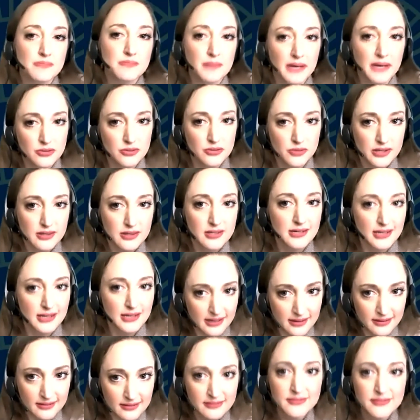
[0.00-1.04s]
bandwidth
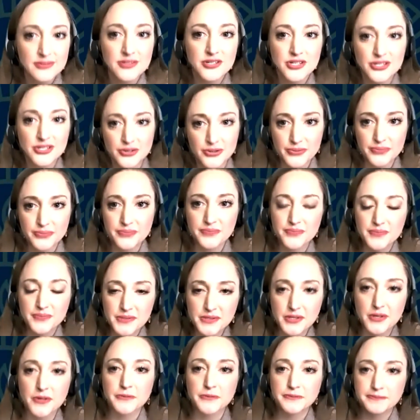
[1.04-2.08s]
need too.
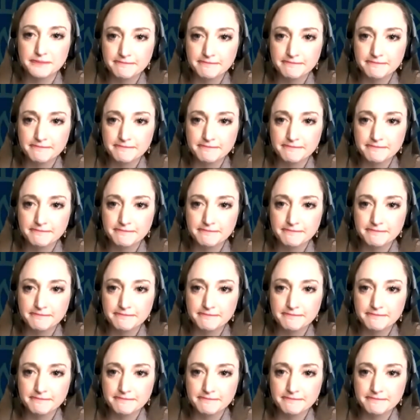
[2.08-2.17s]
So.